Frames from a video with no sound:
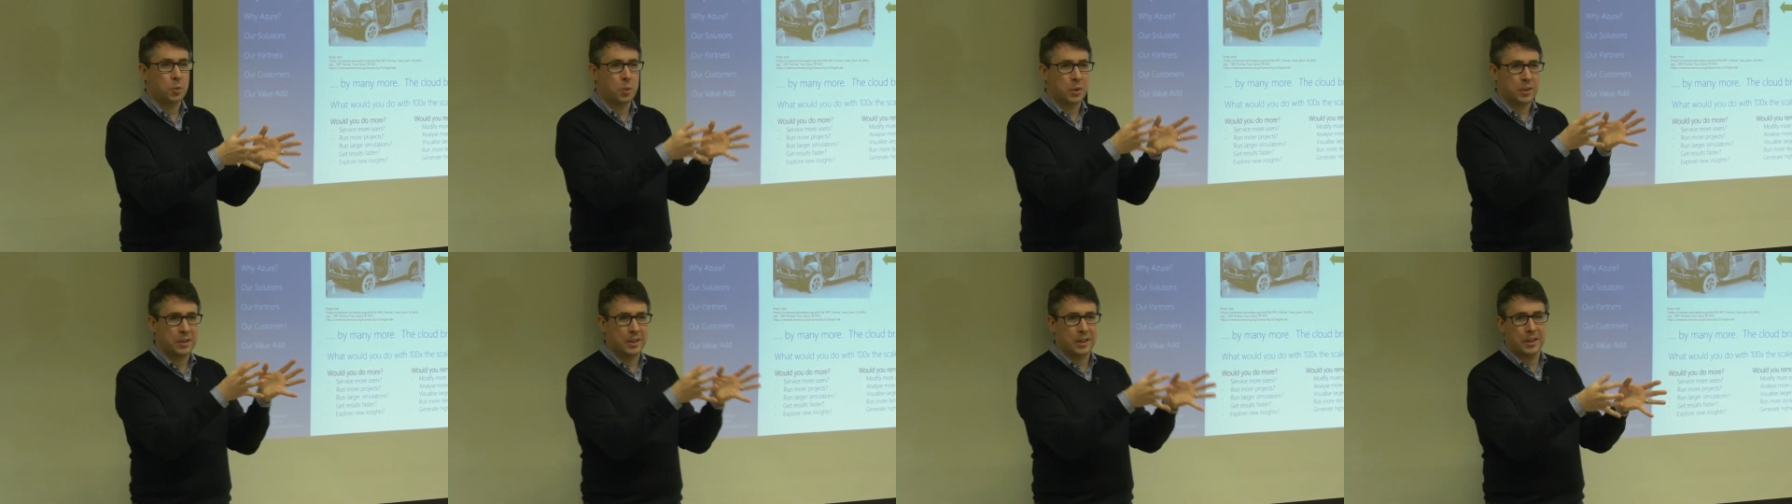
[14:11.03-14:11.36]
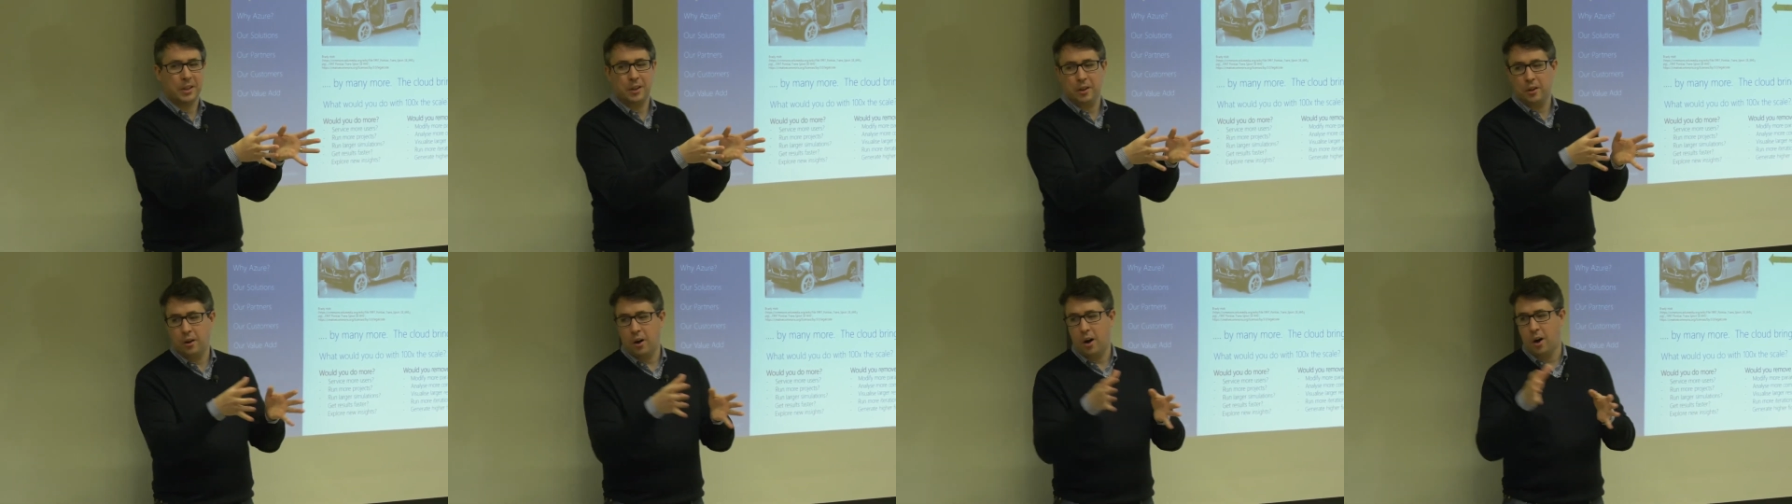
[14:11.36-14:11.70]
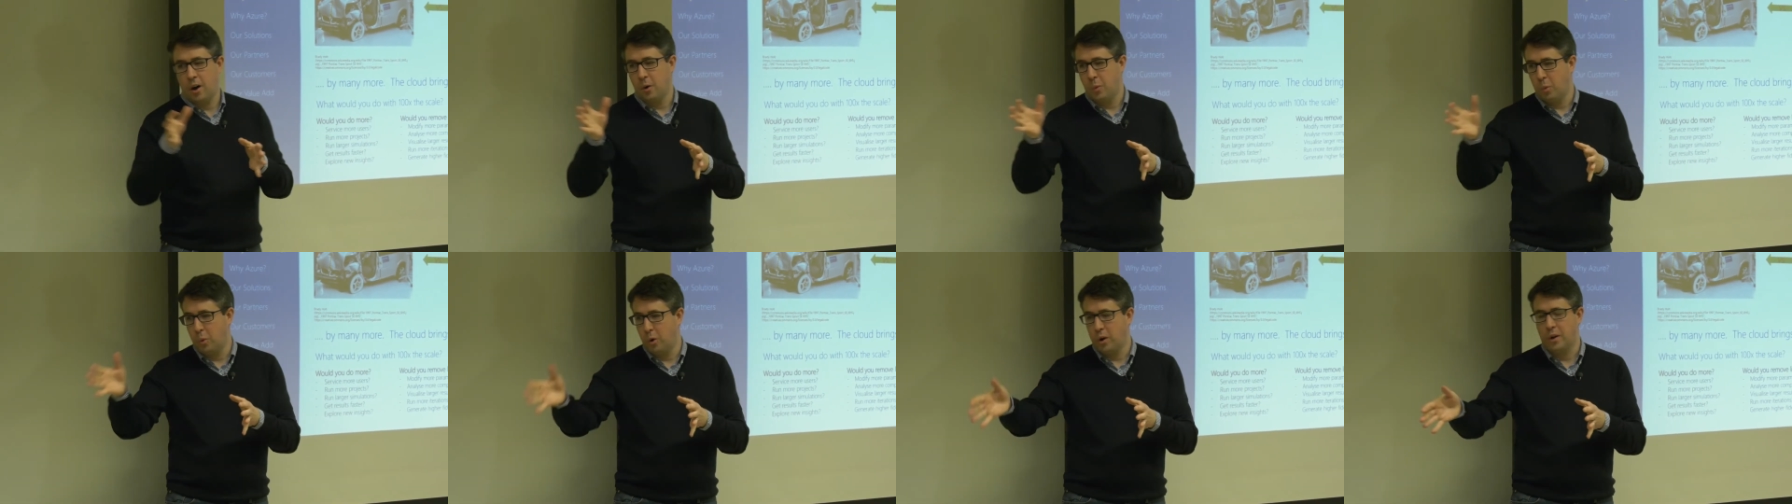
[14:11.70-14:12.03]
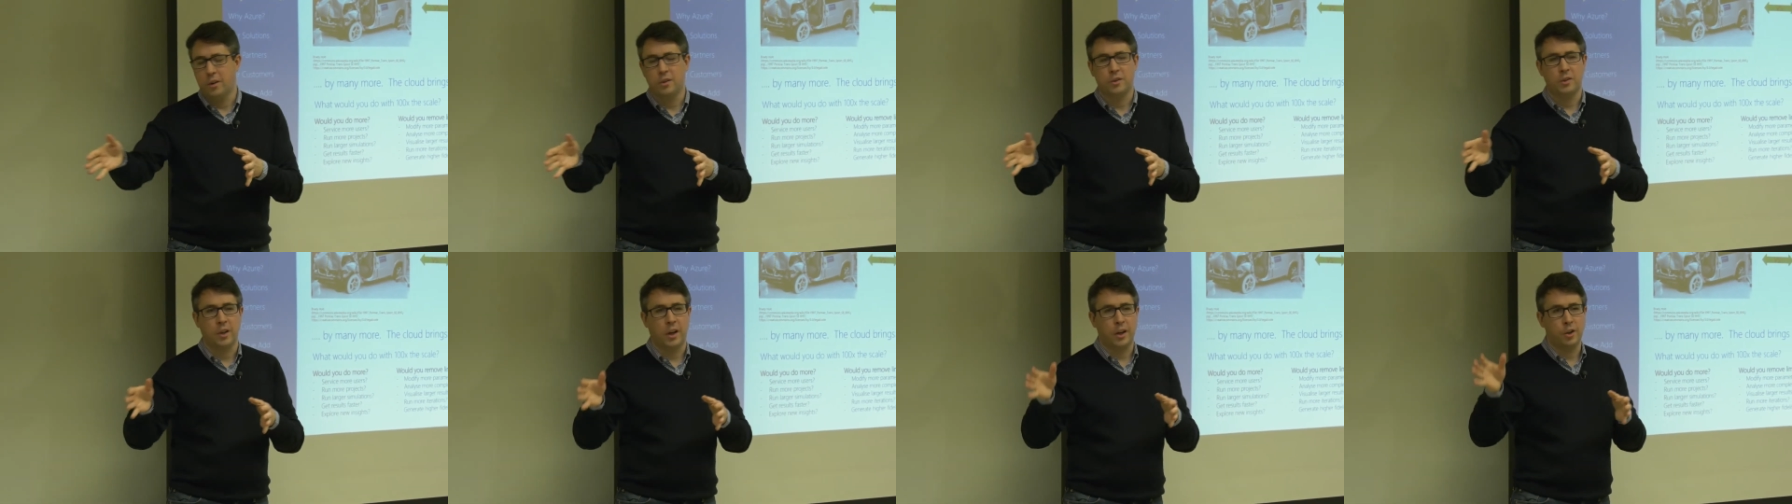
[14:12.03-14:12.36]
We think in our
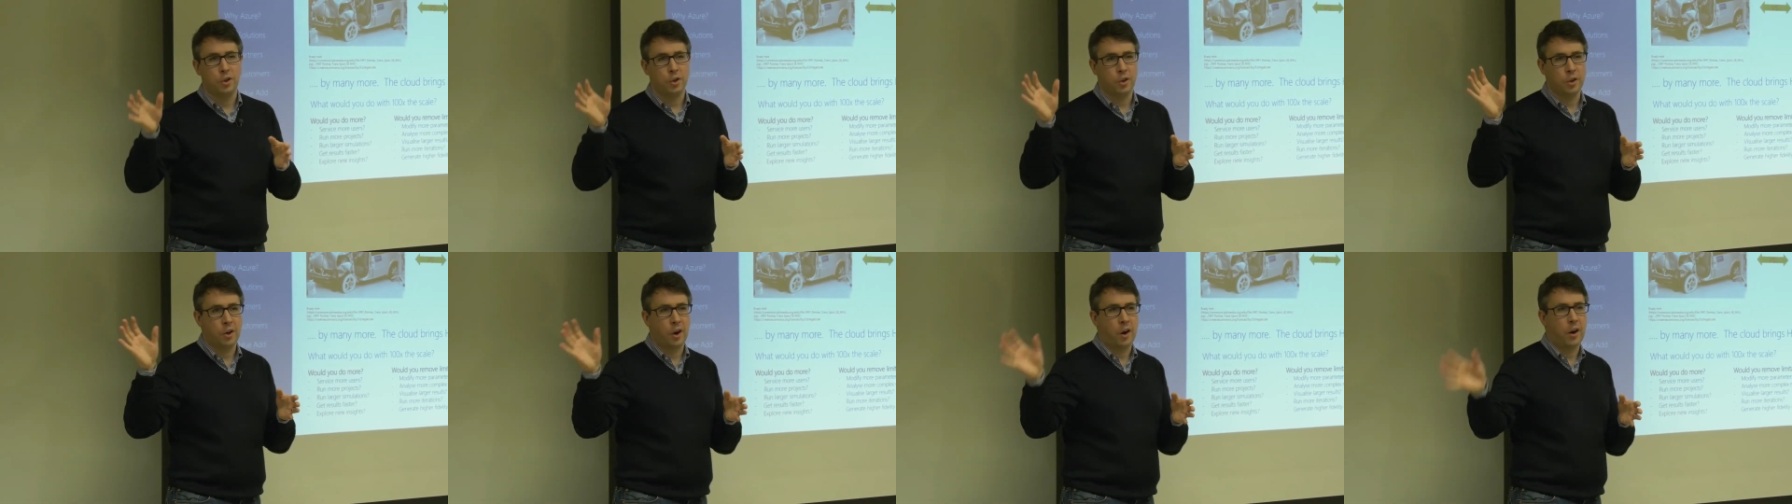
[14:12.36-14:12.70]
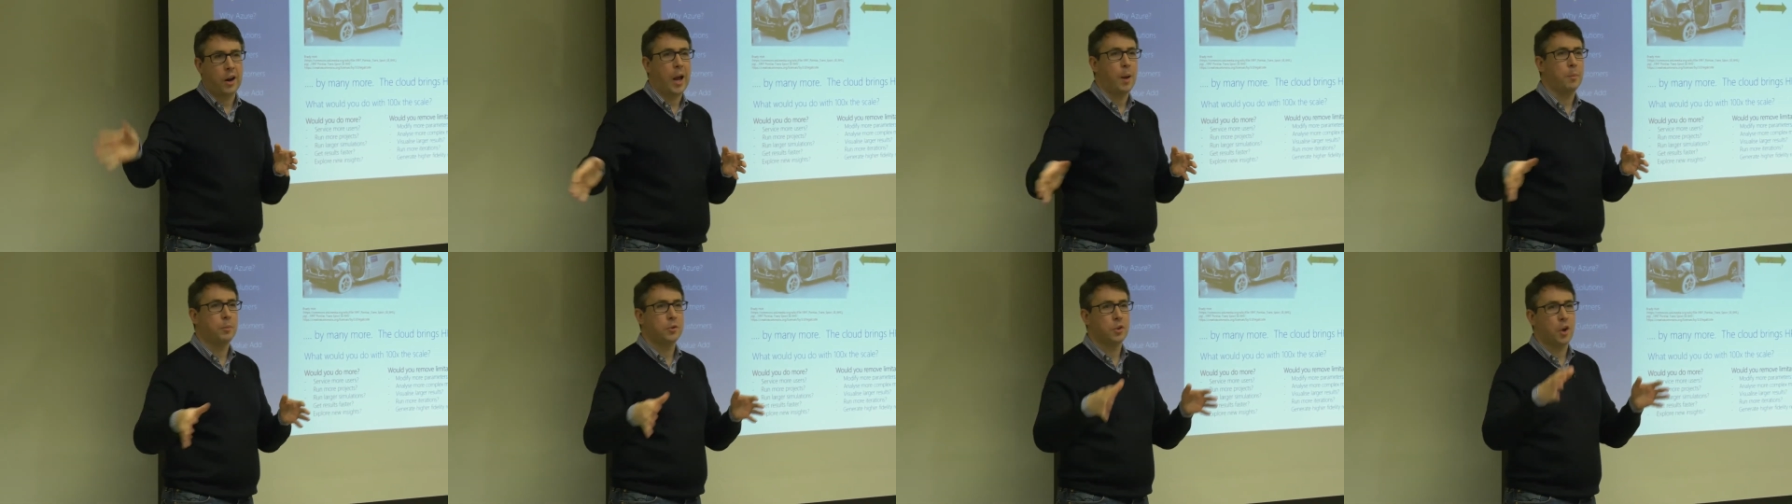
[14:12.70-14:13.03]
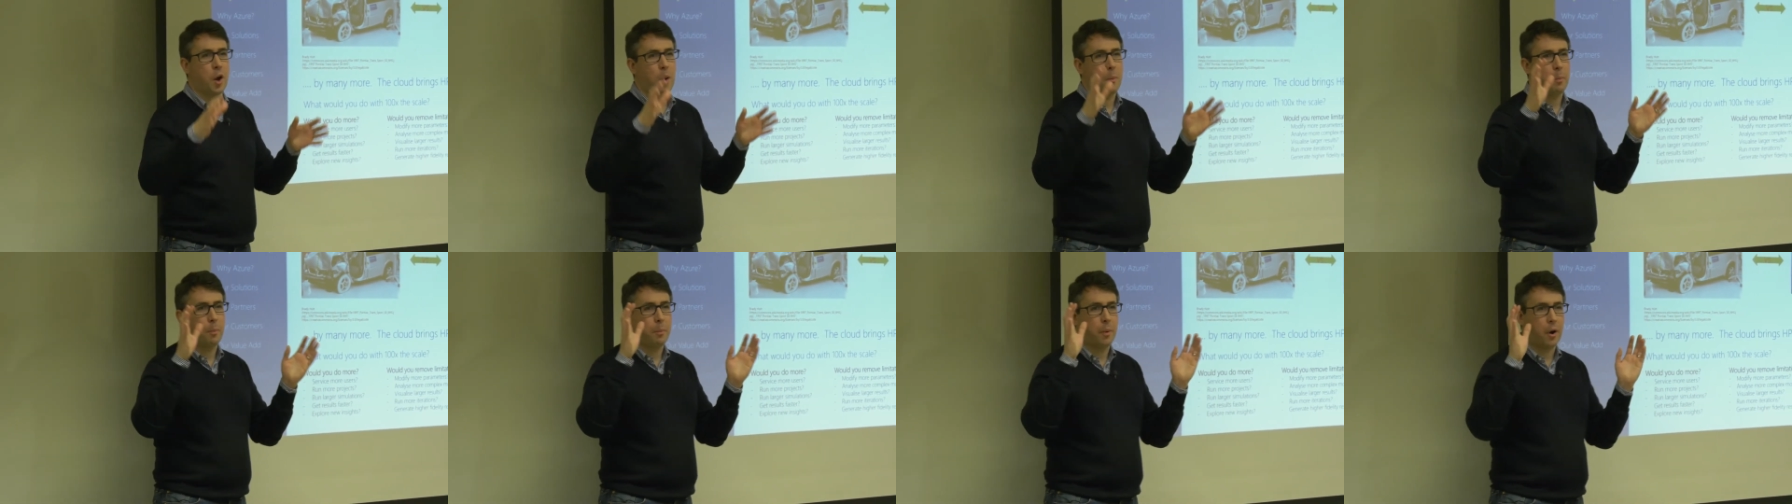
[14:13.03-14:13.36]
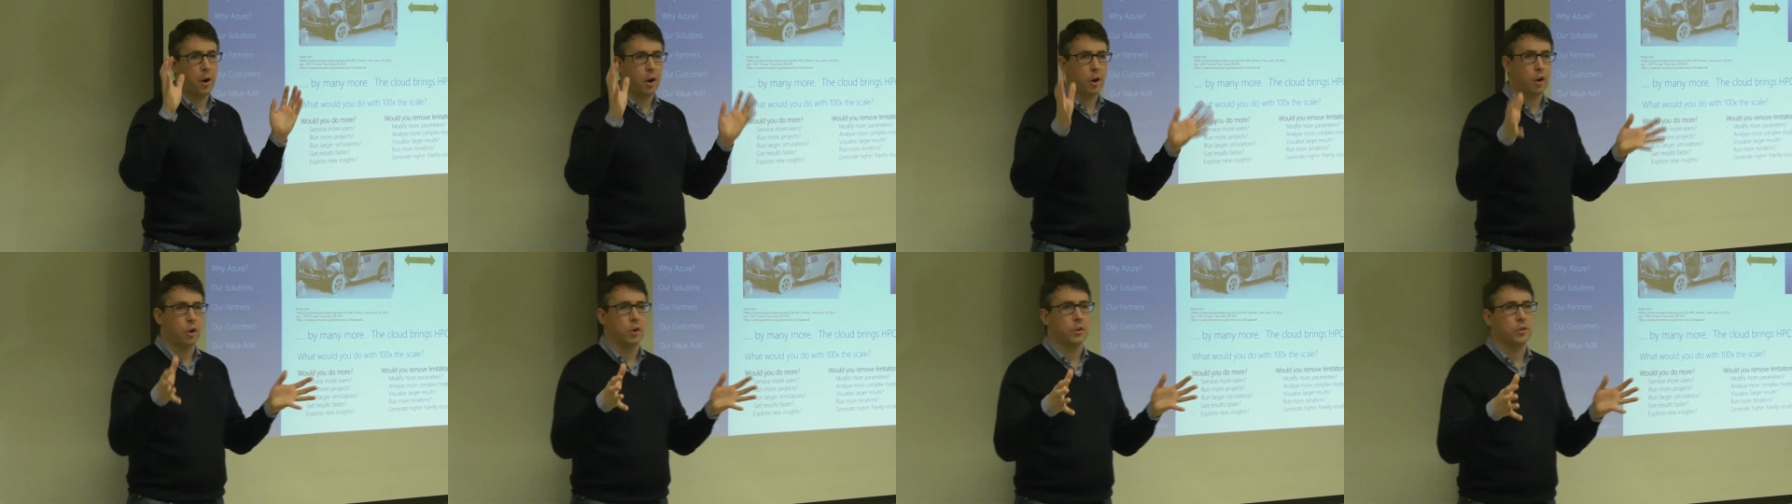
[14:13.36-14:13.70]
workstation, our laptop, our
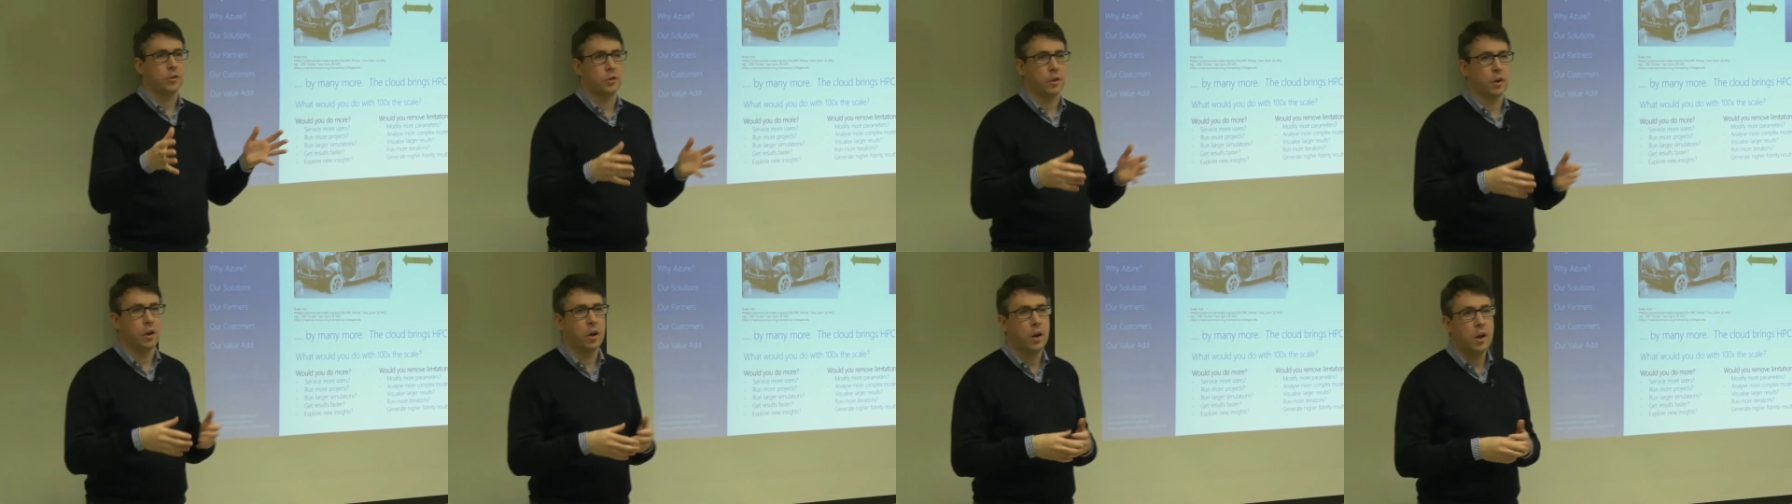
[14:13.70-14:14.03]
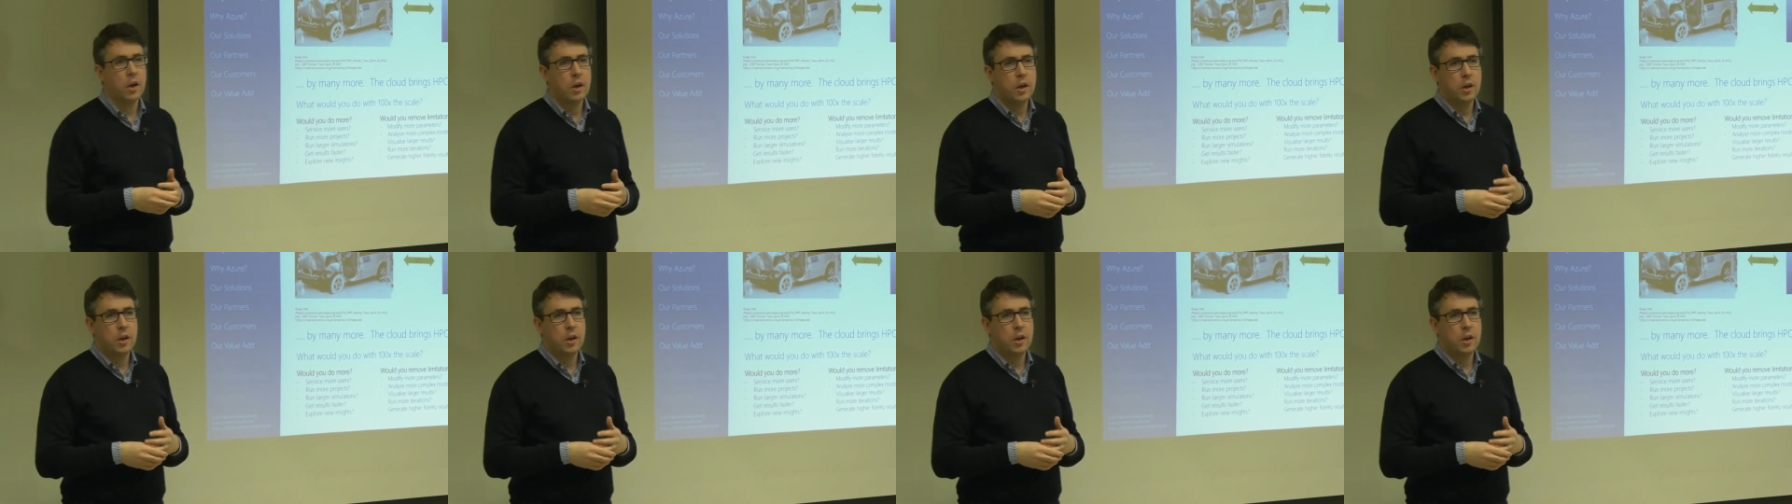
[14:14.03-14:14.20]
cluster.